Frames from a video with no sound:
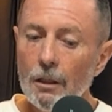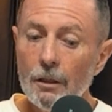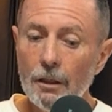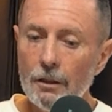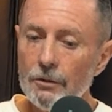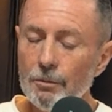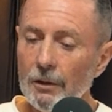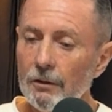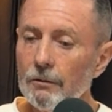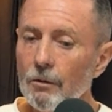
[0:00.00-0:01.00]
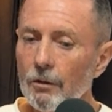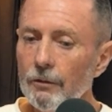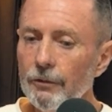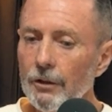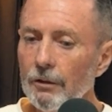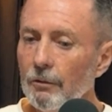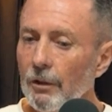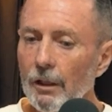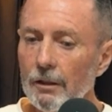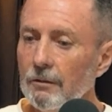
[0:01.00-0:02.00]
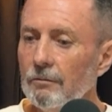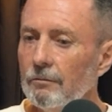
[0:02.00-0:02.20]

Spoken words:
yeah, there's been quite a few. And you had